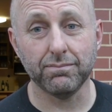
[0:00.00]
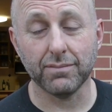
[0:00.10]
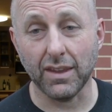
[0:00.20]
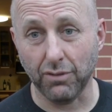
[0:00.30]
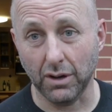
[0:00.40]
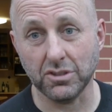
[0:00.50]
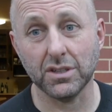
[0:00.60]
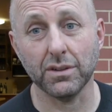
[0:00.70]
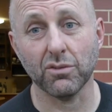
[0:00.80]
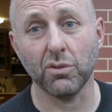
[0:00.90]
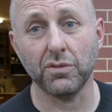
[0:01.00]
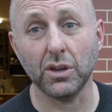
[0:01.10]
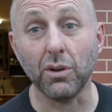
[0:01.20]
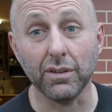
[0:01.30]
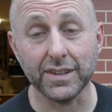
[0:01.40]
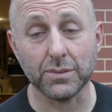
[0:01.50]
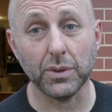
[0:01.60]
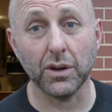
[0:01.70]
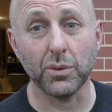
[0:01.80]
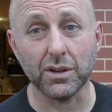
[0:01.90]
if I was doing a review on this
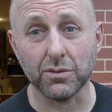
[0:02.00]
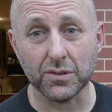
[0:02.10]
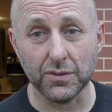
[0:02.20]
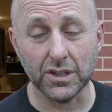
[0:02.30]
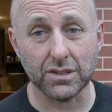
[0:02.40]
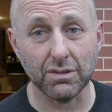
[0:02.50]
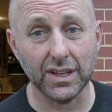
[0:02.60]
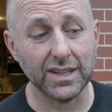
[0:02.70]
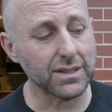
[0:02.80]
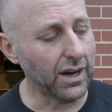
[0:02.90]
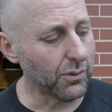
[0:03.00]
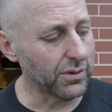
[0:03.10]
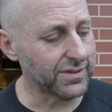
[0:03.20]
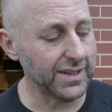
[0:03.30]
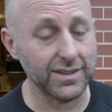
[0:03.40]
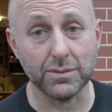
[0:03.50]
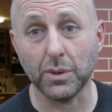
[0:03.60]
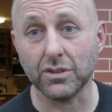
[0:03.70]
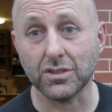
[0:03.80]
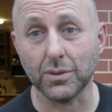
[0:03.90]
bow when it was first released, I would have said this
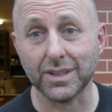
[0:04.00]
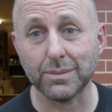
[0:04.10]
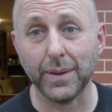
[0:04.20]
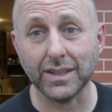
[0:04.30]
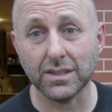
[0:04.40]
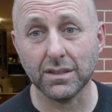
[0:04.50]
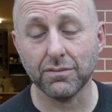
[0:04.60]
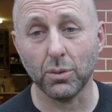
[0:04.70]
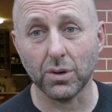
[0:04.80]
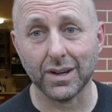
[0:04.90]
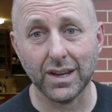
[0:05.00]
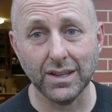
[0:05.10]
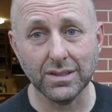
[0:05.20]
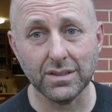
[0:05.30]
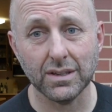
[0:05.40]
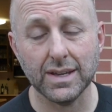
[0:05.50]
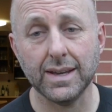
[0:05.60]
bow is too expensive for what it is,